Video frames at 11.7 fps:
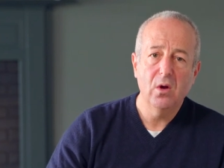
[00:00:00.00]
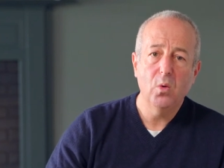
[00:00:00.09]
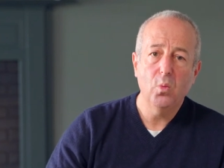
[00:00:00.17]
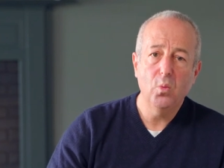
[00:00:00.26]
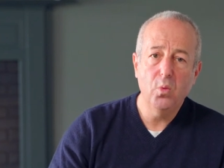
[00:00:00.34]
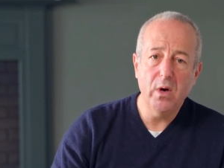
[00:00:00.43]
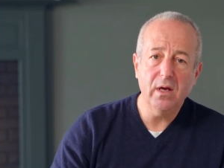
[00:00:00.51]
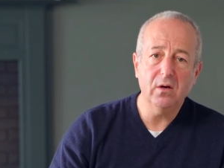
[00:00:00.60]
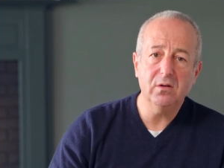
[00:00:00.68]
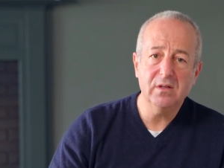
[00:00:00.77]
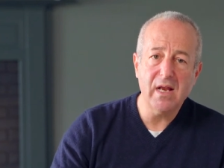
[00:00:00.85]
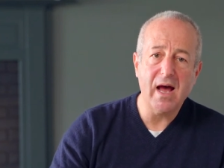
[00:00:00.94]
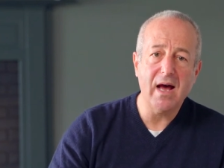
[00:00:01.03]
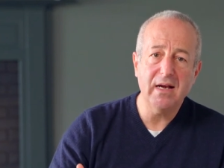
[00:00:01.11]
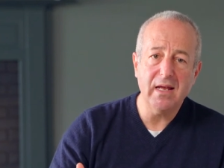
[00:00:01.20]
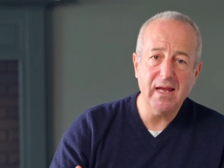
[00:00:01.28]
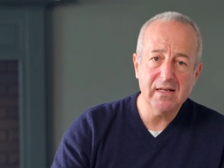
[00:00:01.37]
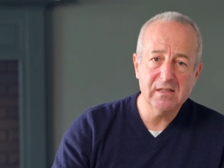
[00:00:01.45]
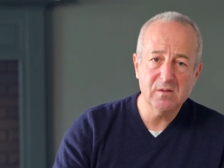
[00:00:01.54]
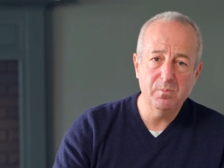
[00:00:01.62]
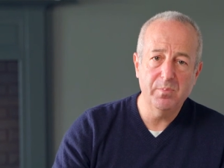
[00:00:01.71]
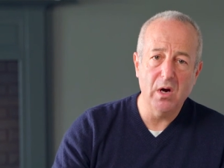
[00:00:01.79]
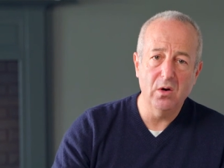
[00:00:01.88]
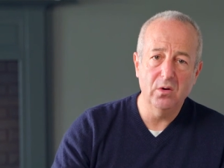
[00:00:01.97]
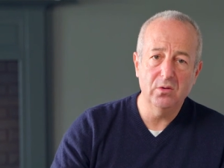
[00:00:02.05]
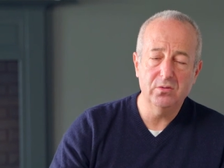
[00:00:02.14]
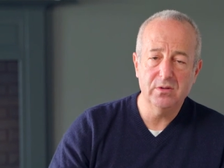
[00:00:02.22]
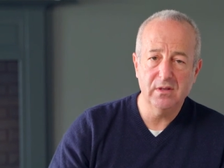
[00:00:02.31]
will not expose